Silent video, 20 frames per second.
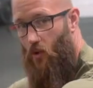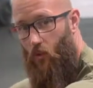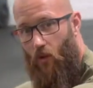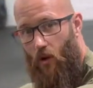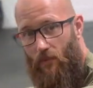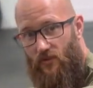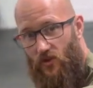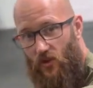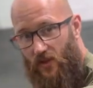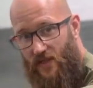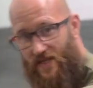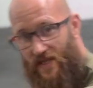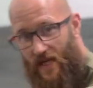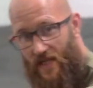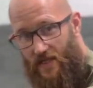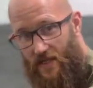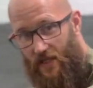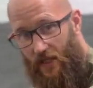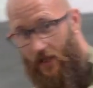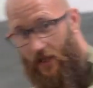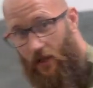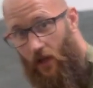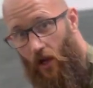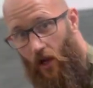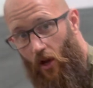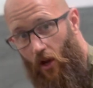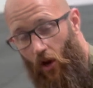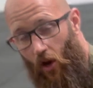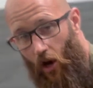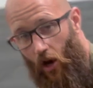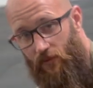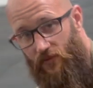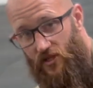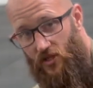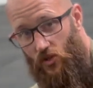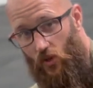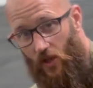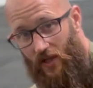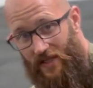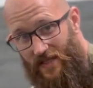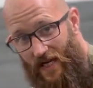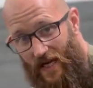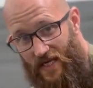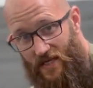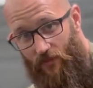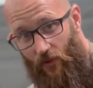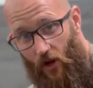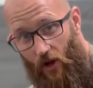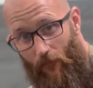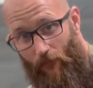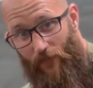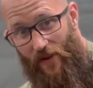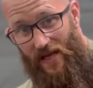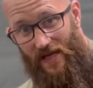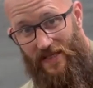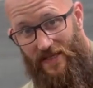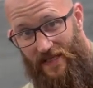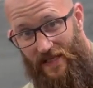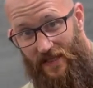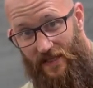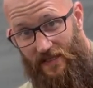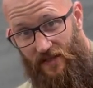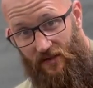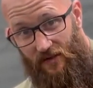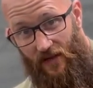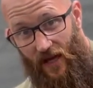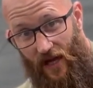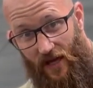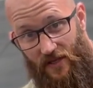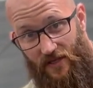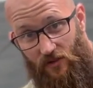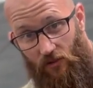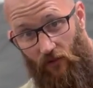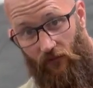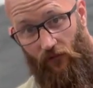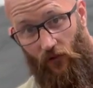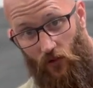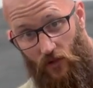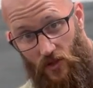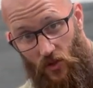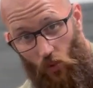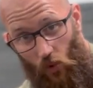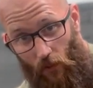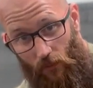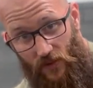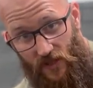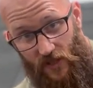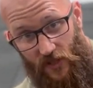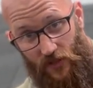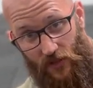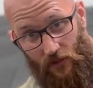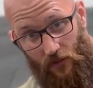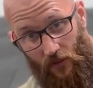what I'm trying to test here. I'm just trying to test my ability to get into a full squat position.